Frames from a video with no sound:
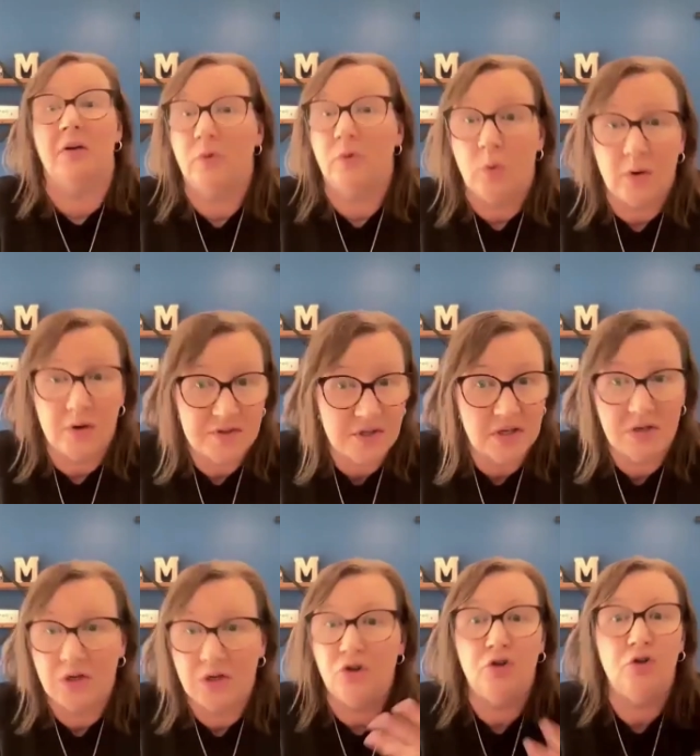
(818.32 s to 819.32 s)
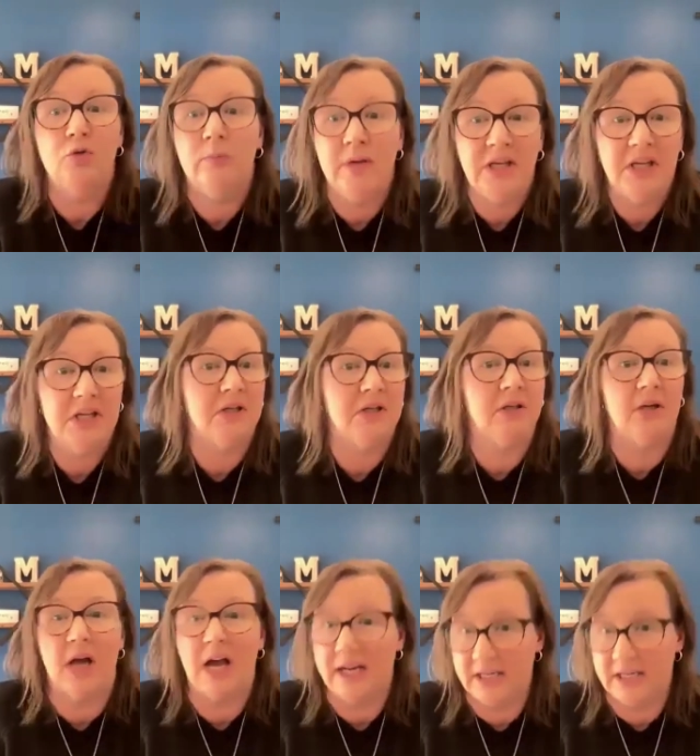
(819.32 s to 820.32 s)
of course,
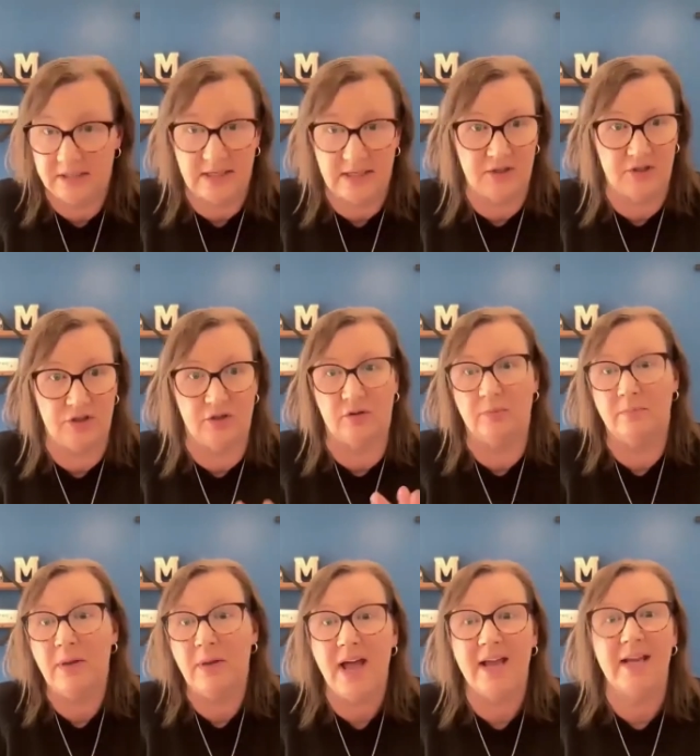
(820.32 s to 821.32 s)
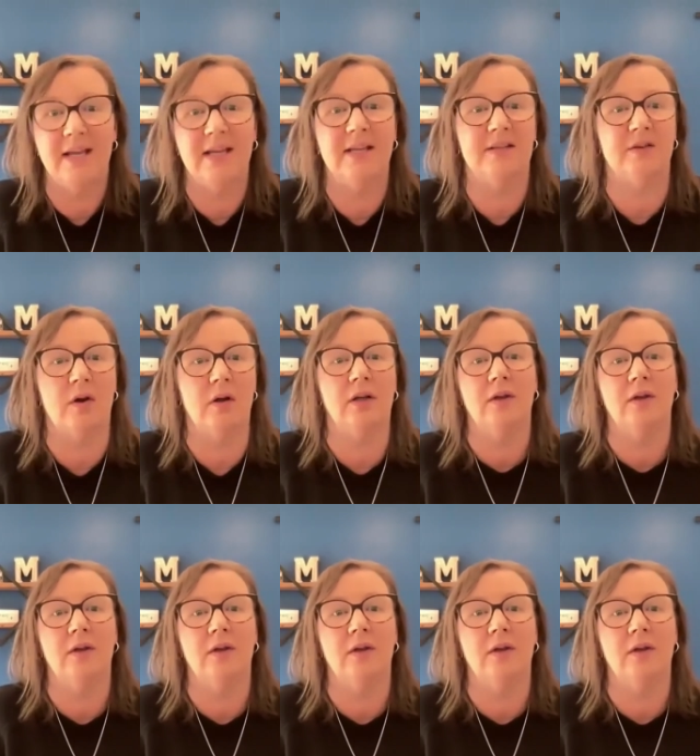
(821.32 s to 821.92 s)
human unintentional bias,